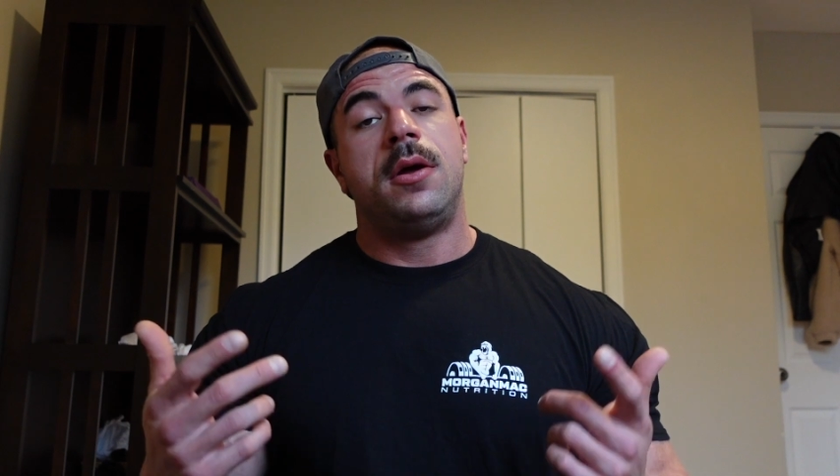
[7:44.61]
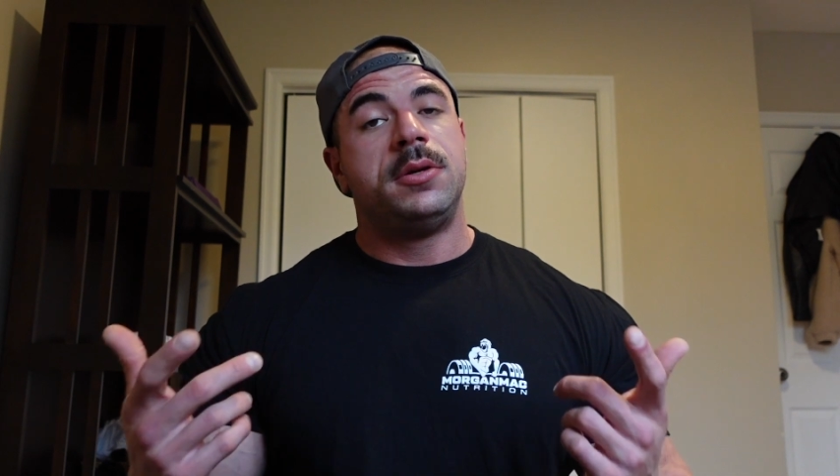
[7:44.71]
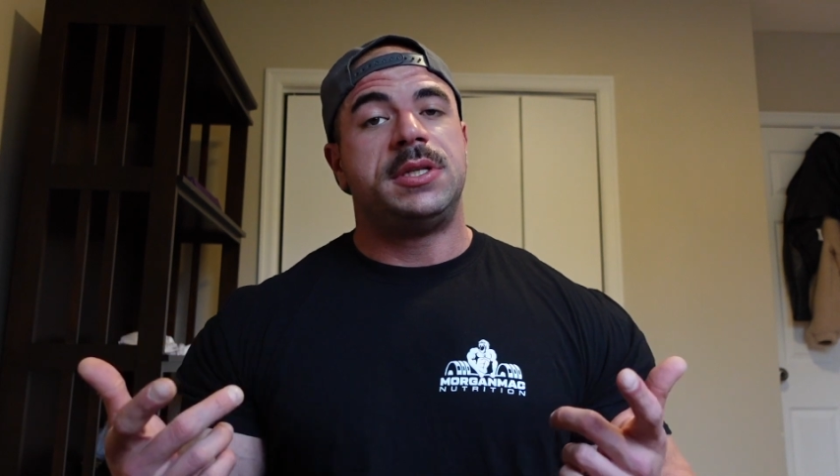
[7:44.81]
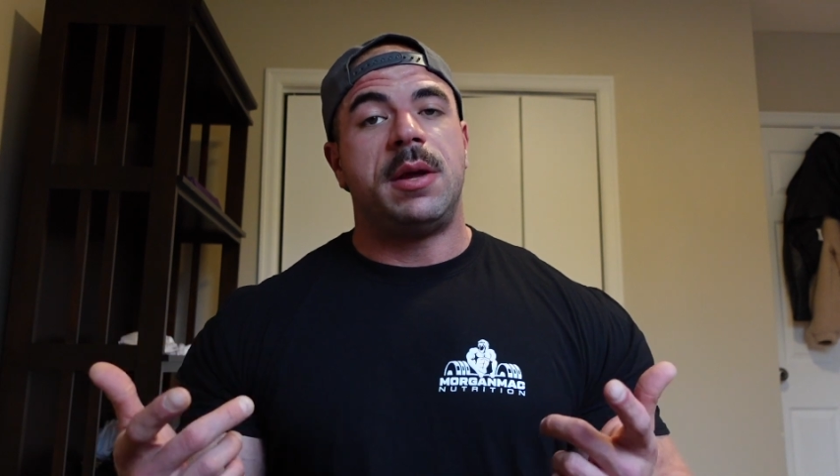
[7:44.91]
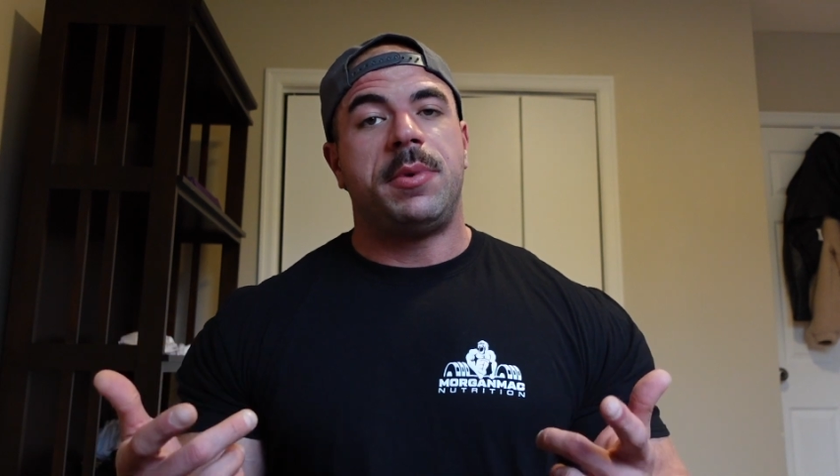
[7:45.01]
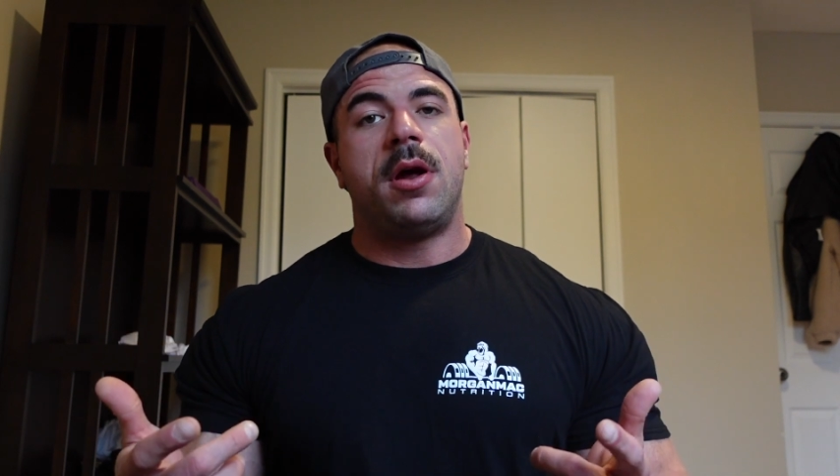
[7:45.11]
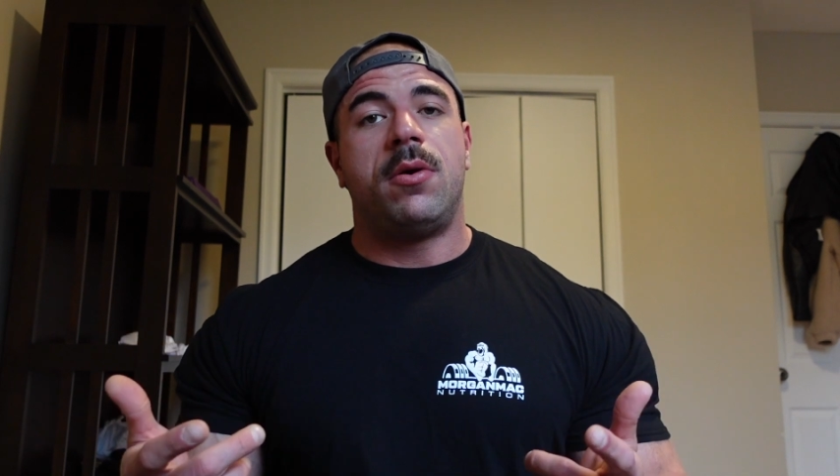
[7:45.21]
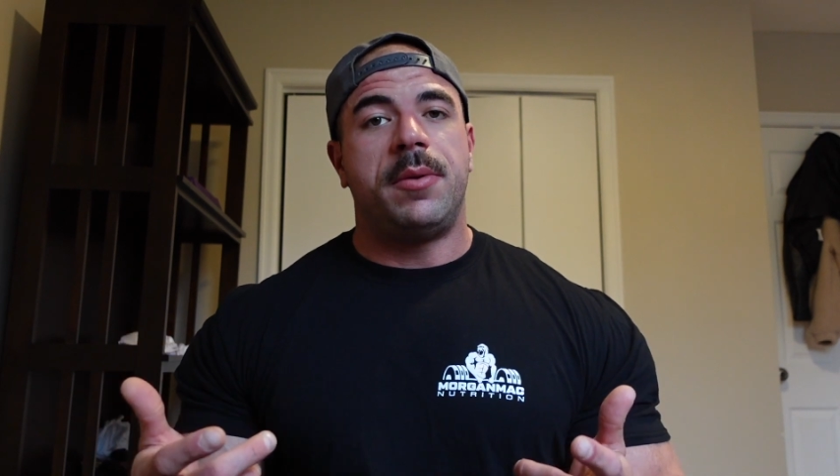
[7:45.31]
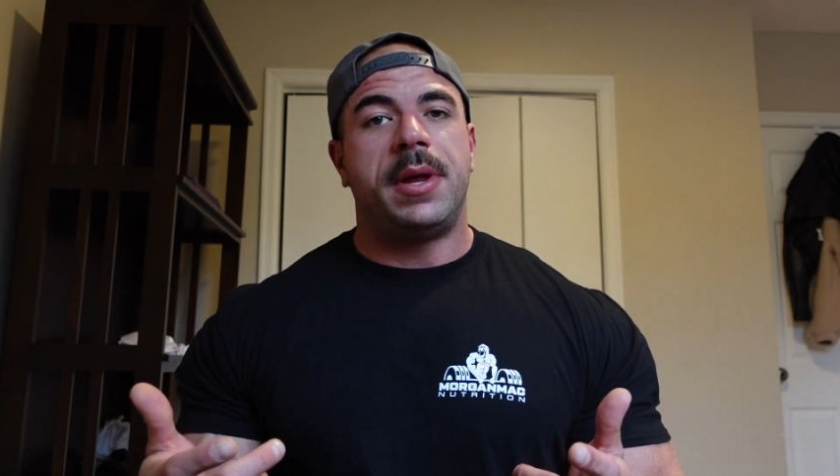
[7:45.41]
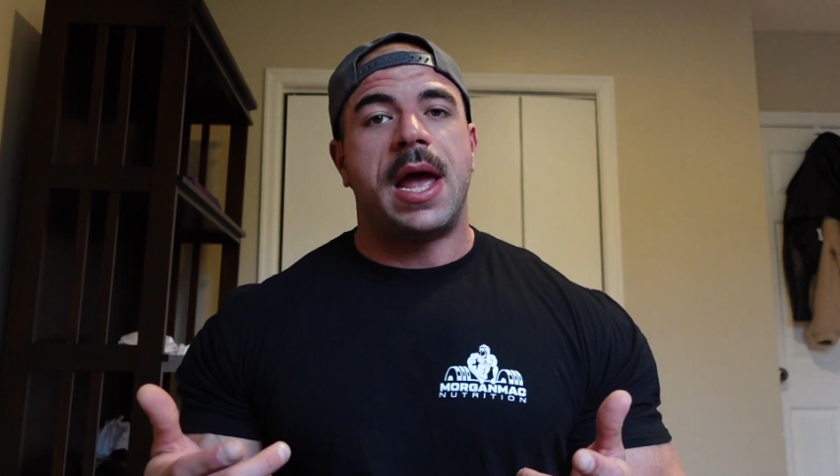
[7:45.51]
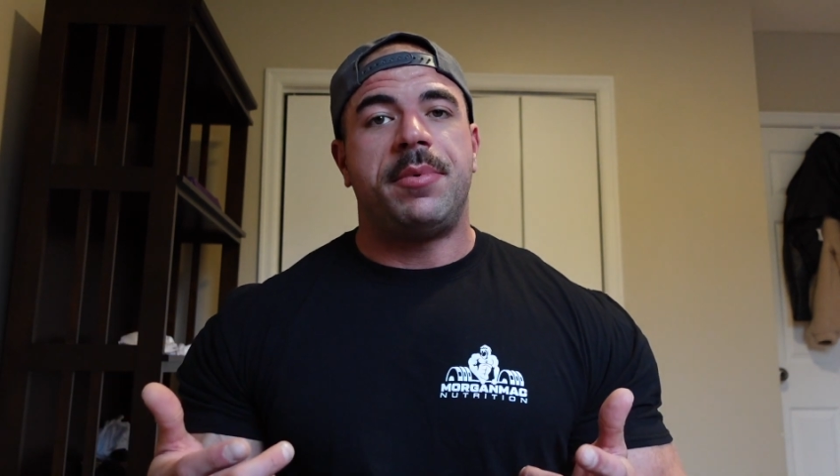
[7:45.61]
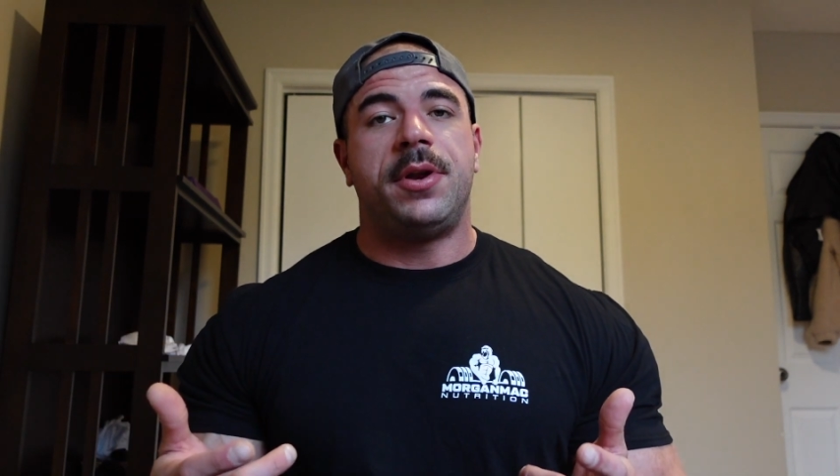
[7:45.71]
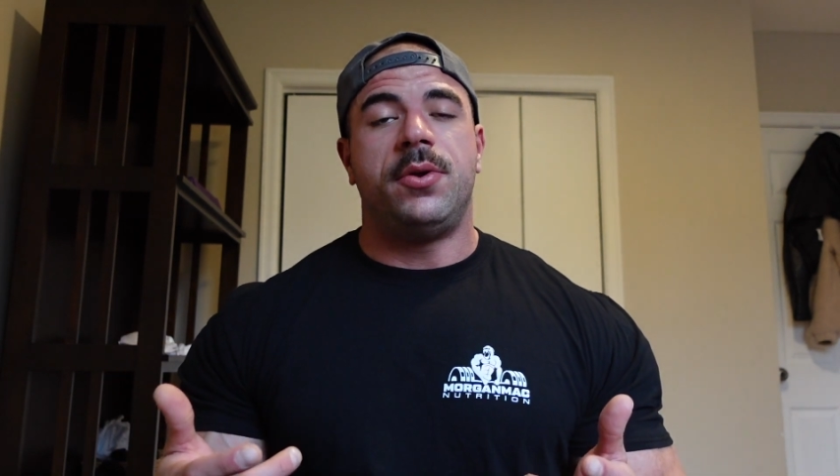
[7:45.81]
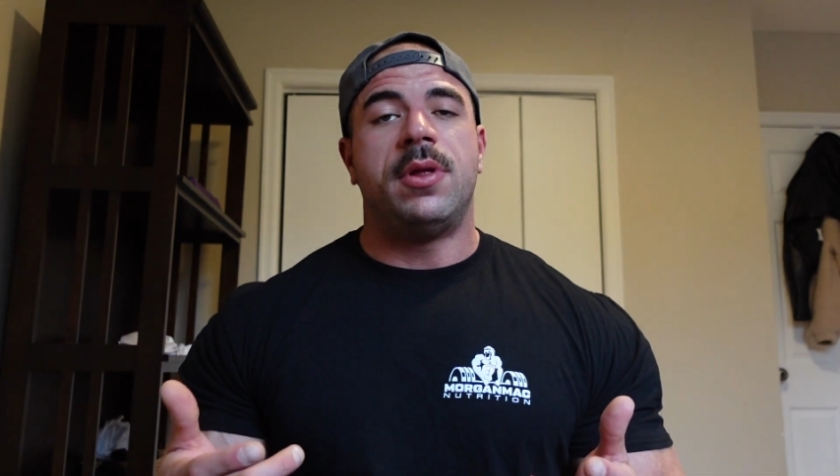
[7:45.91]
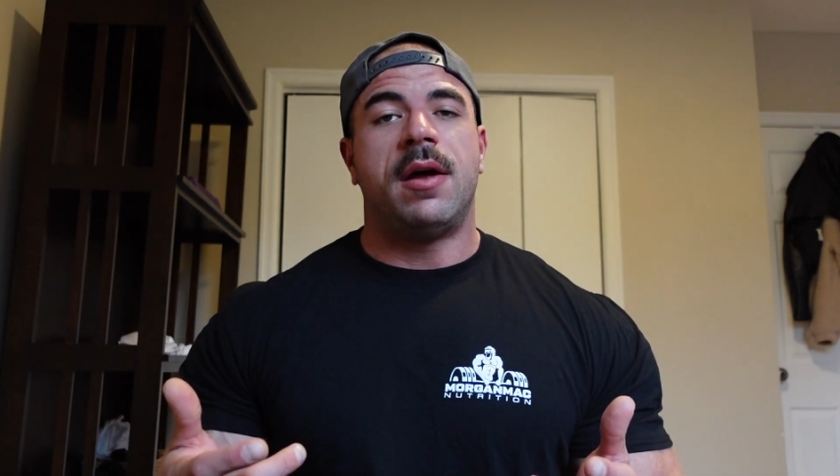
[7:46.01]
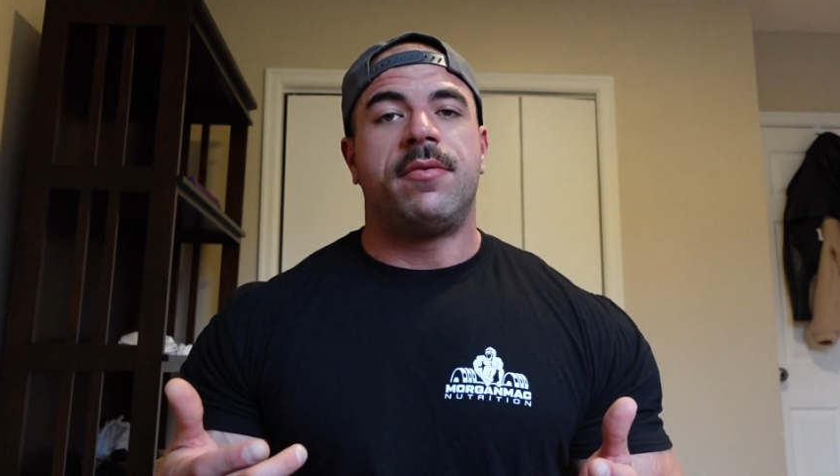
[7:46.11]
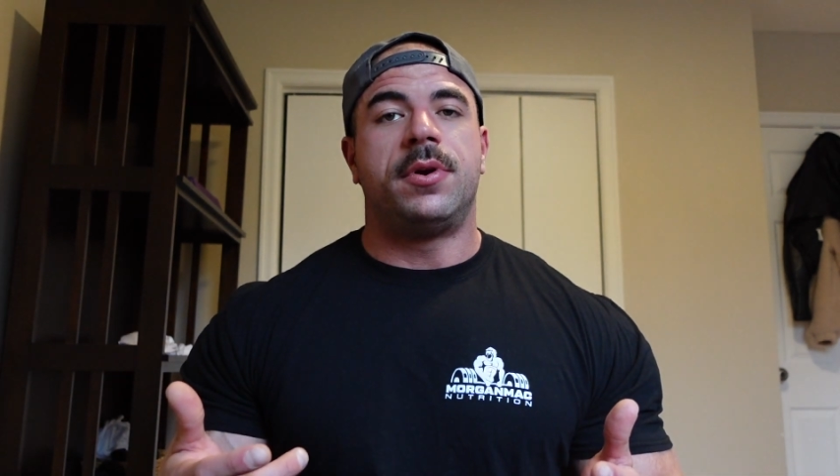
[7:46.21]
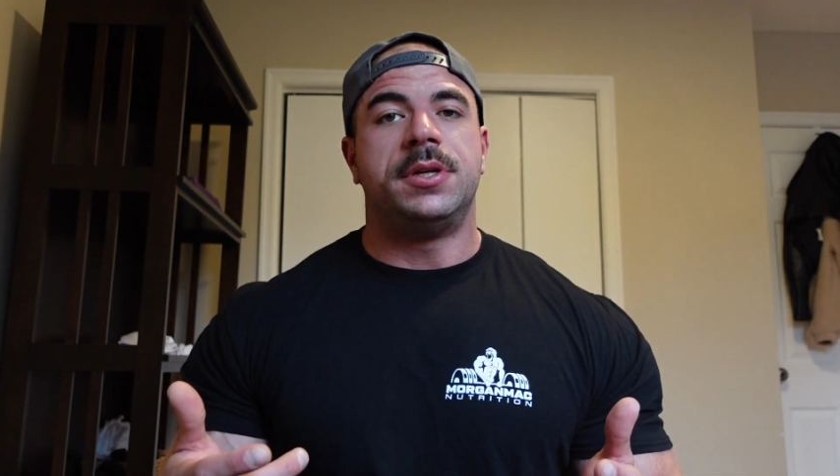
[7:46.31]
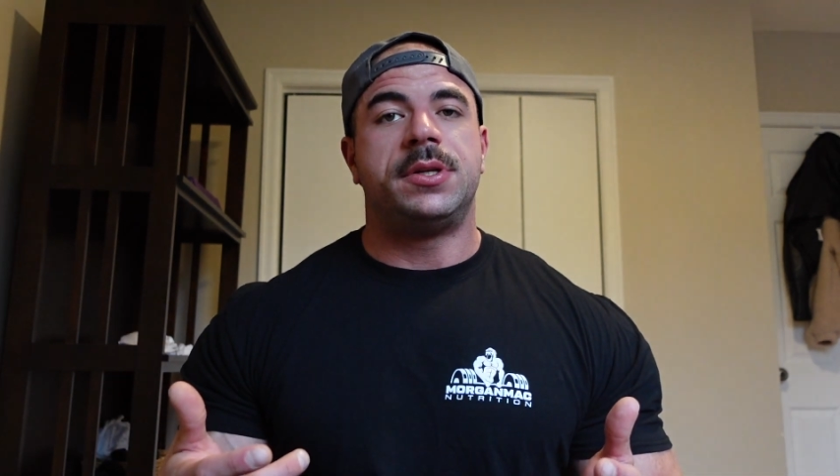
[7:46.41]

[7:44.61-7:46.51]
just let me know and I'd be happy to do that for you.